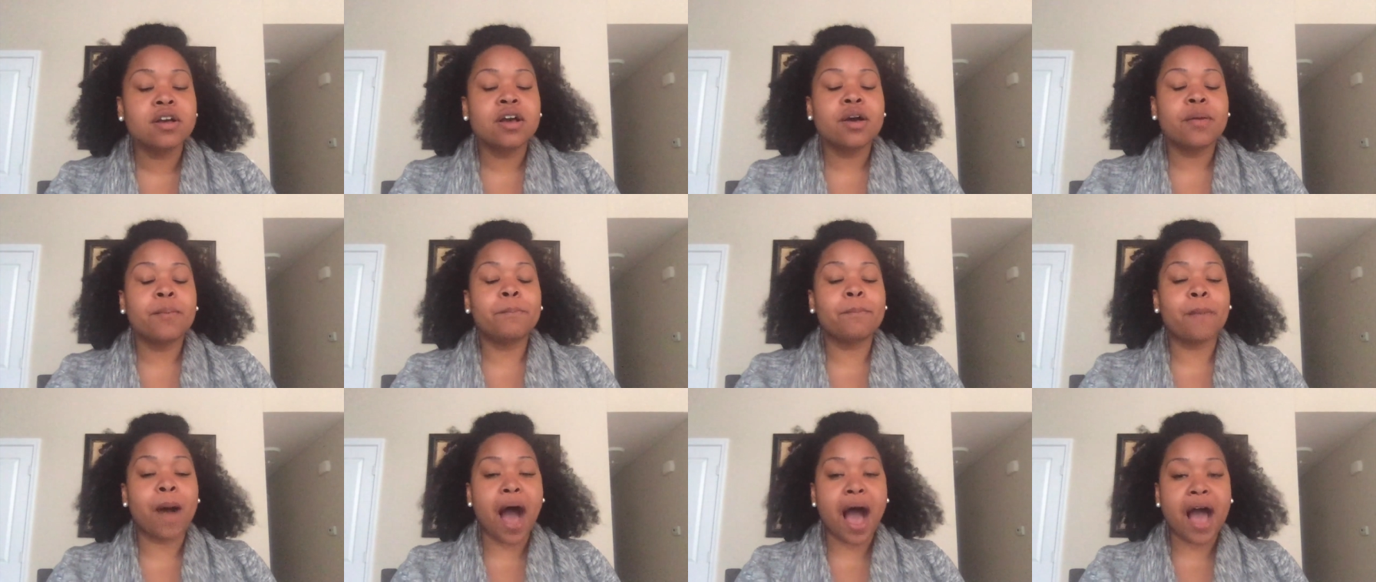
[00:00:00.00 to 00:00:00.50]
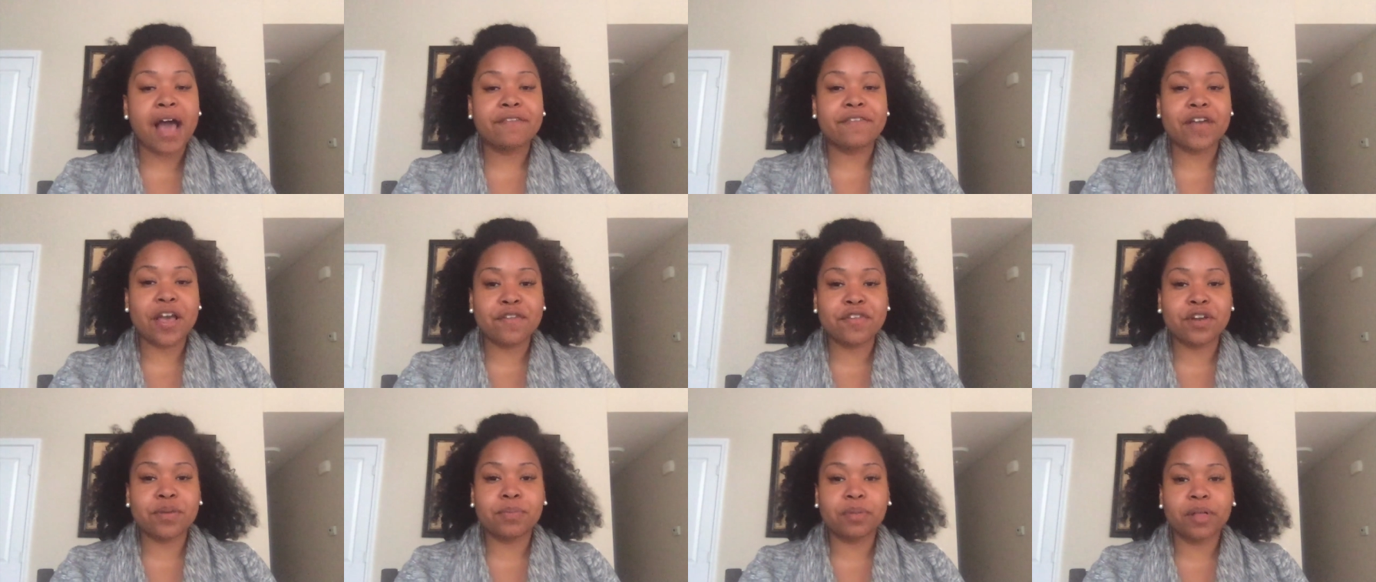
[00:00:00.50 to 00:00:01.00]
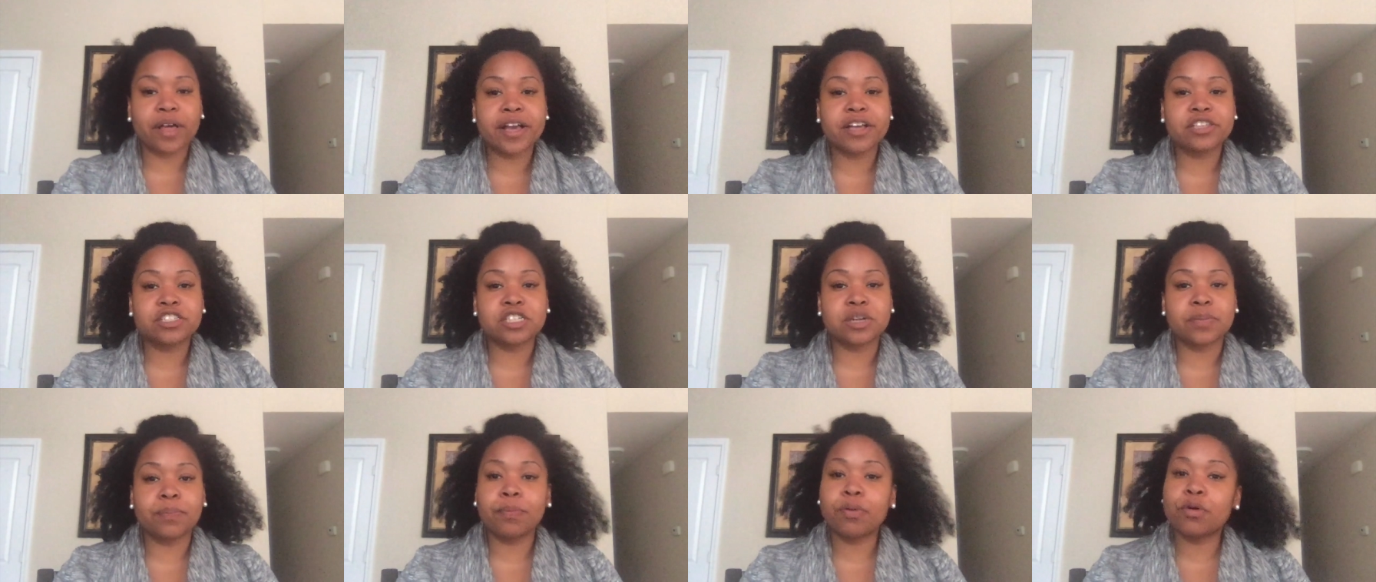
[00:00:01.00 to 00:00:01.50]
My favorite place
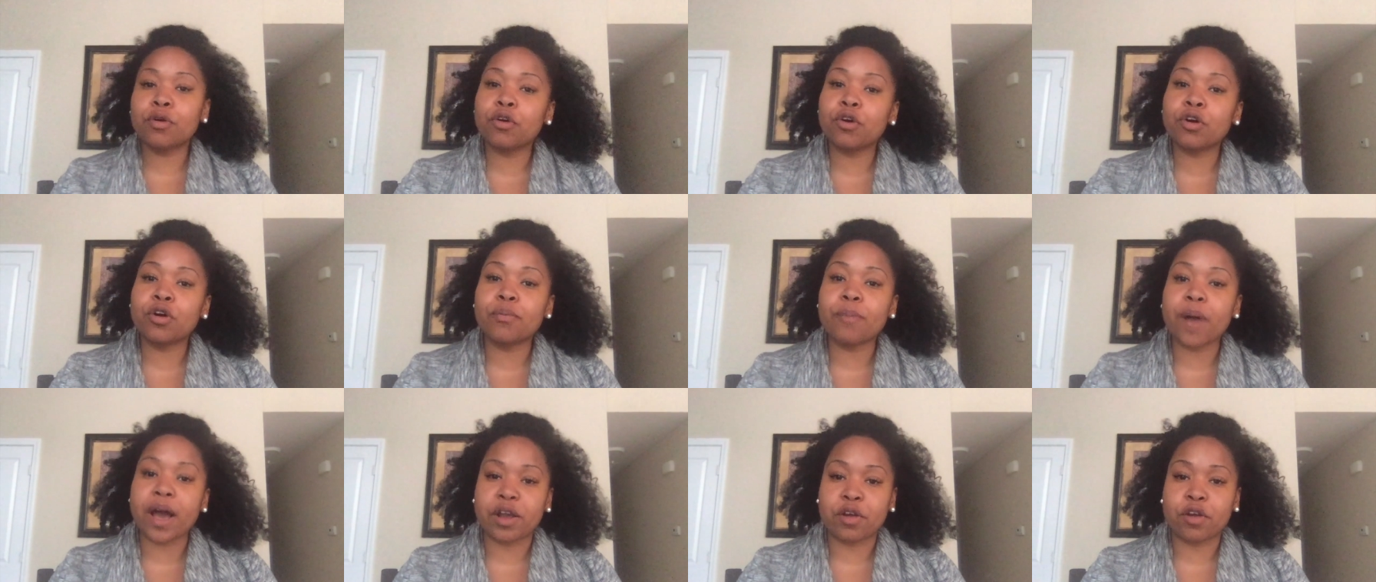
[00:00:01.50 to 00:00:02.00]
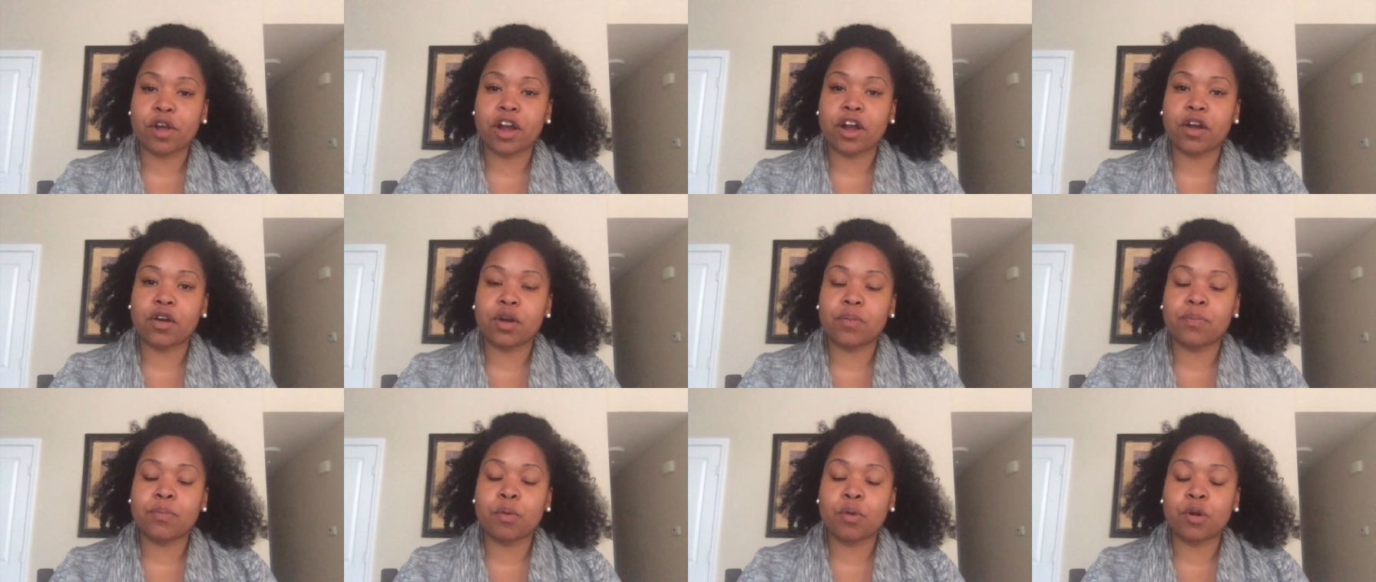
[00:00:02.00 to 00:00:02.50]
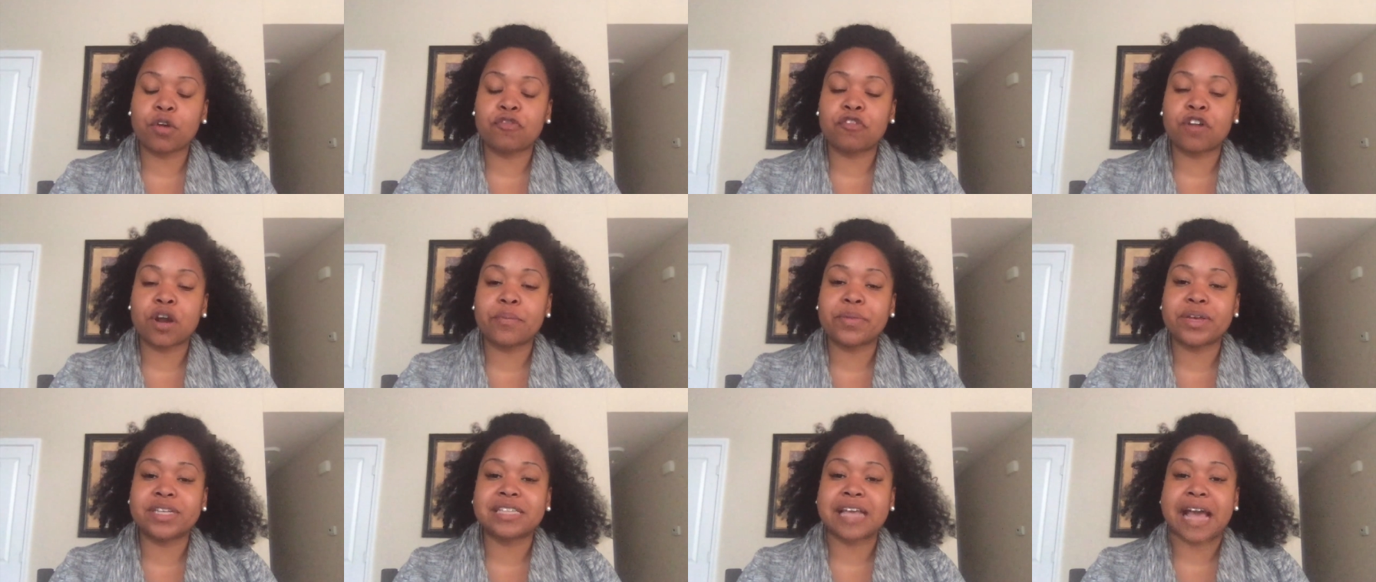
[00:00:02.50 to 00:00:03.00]
to pull my credit report
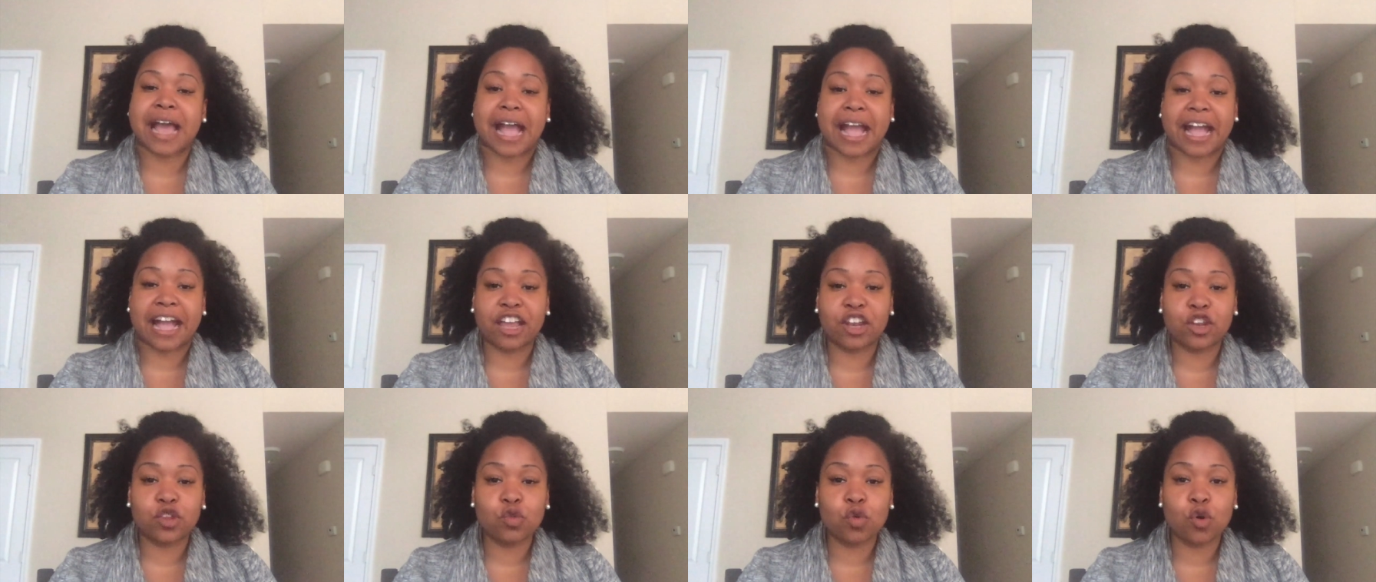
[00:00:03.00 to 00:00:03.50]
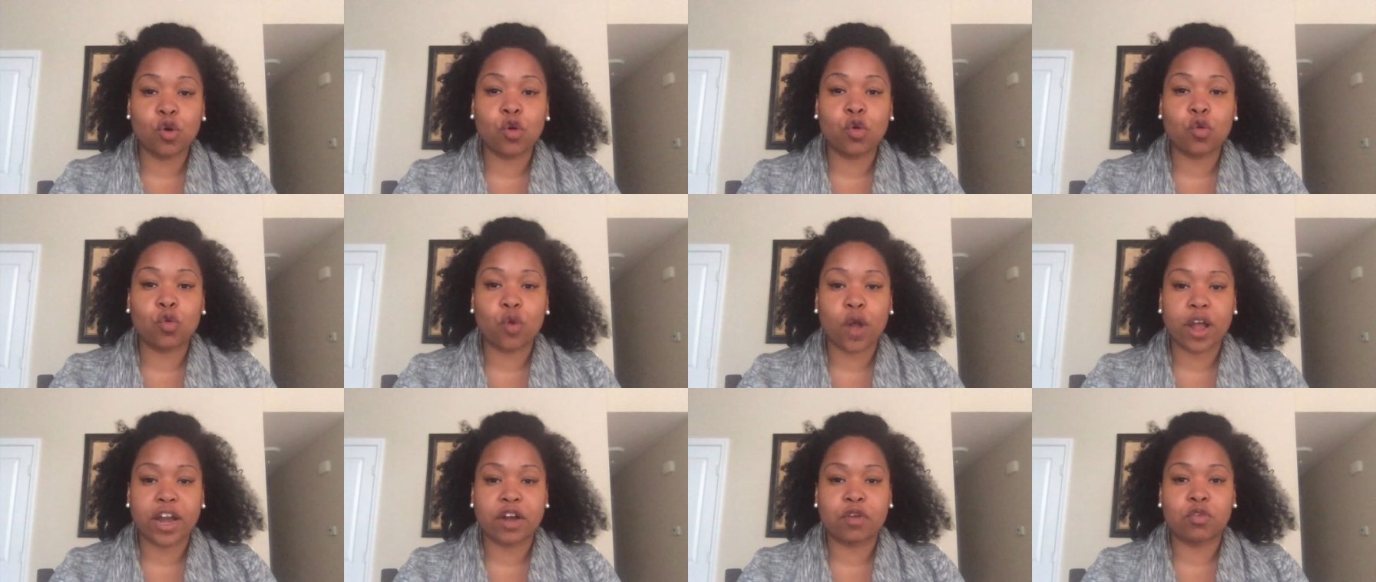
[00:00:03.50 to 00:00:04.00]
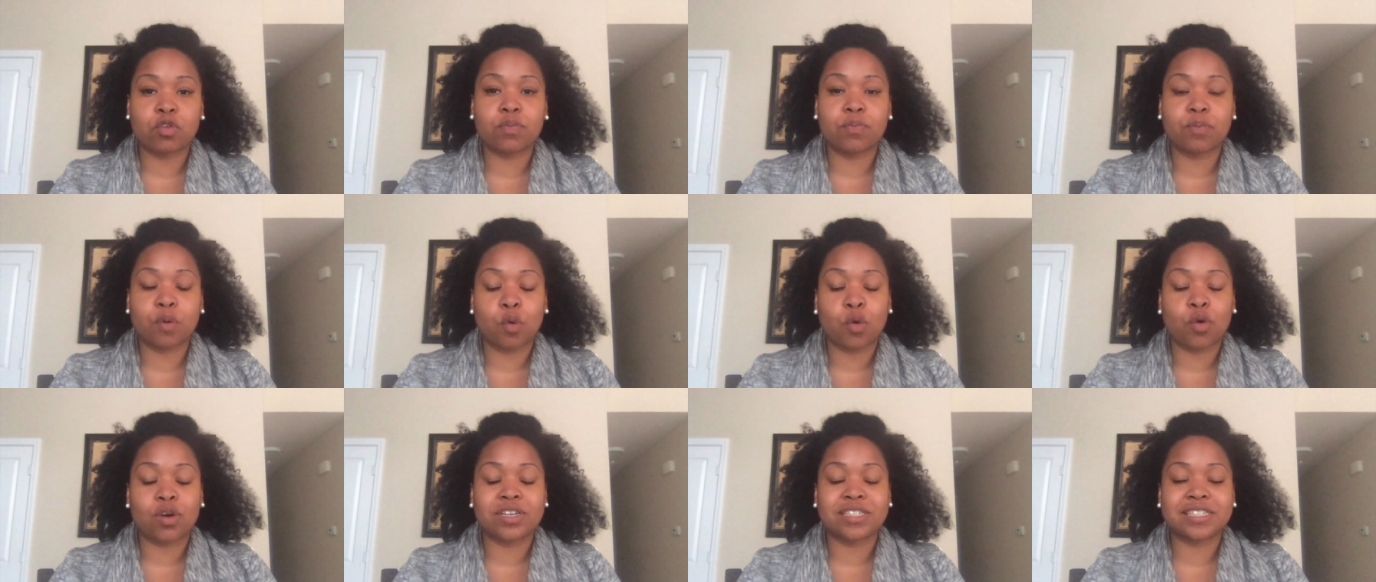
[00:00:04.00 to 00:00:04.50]
from is
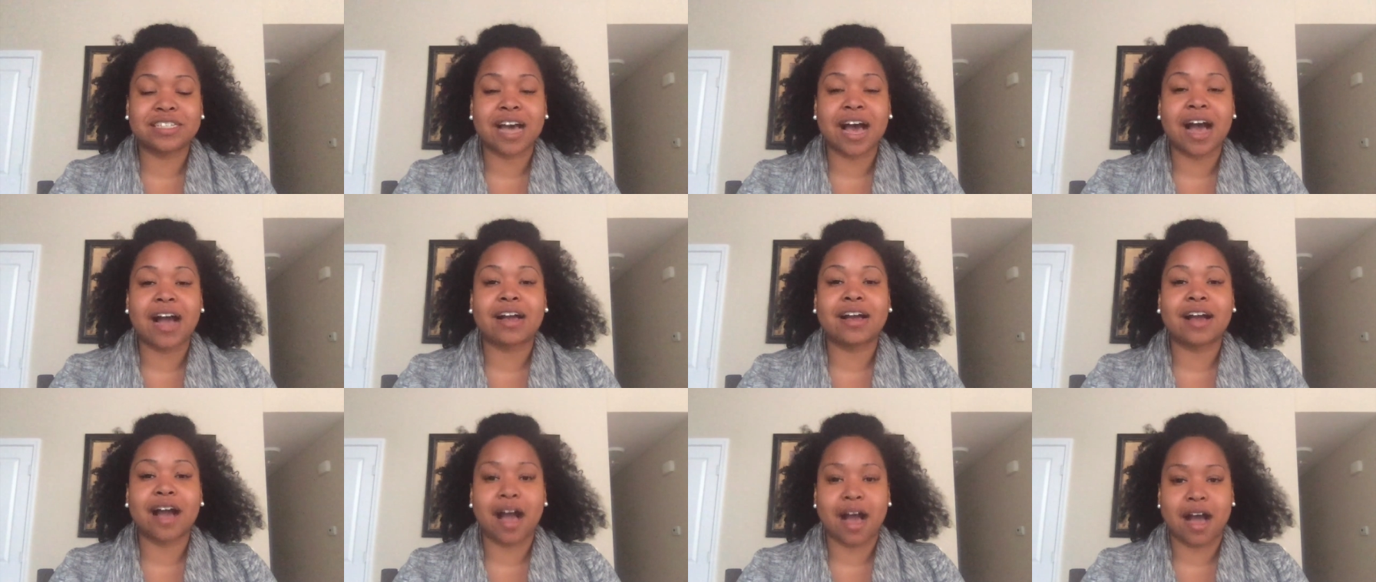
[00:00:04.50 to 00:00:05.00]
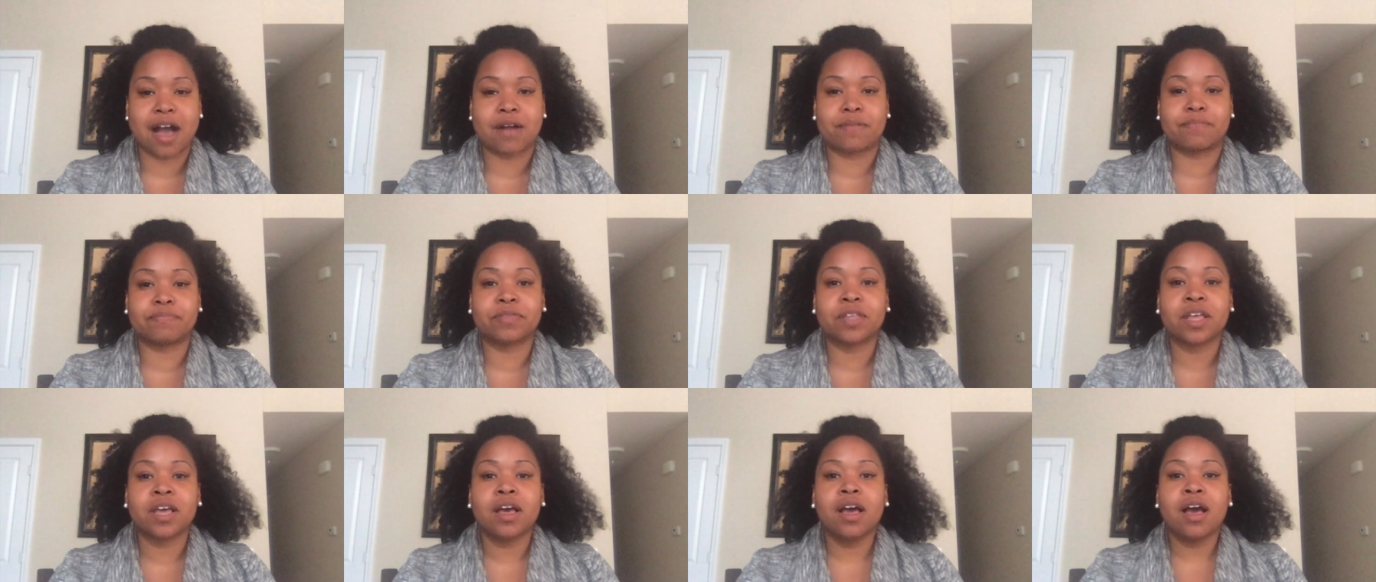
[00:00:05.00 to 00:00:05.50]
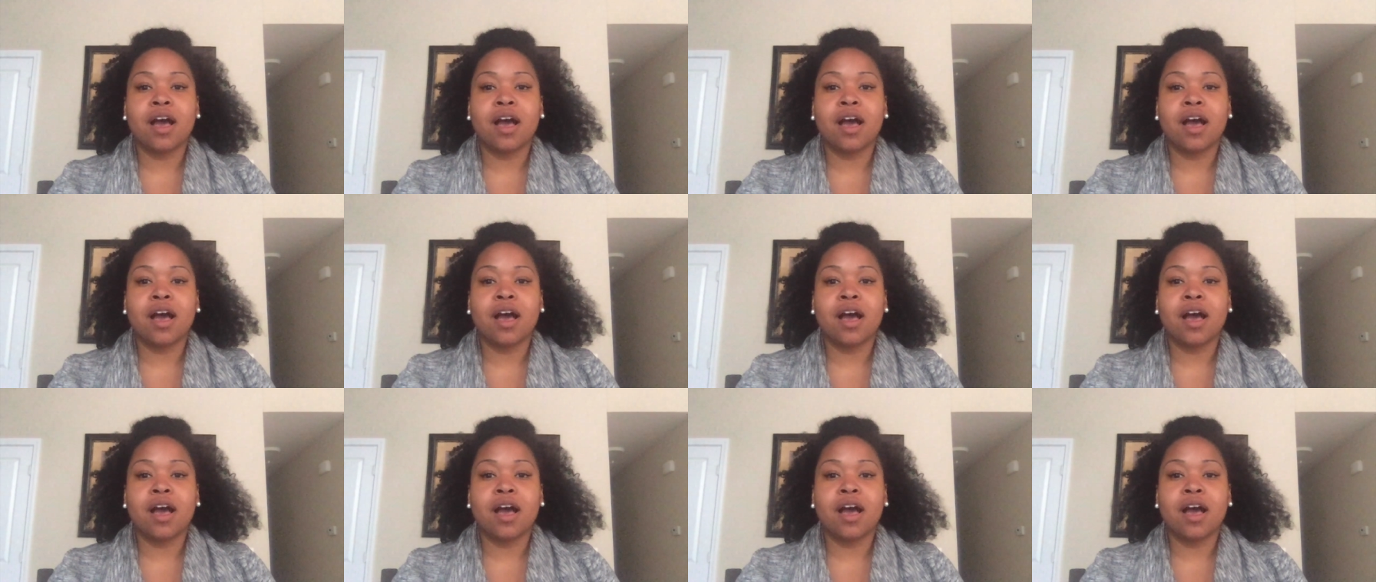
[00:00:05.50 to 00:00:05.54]
annualcreditreport.com.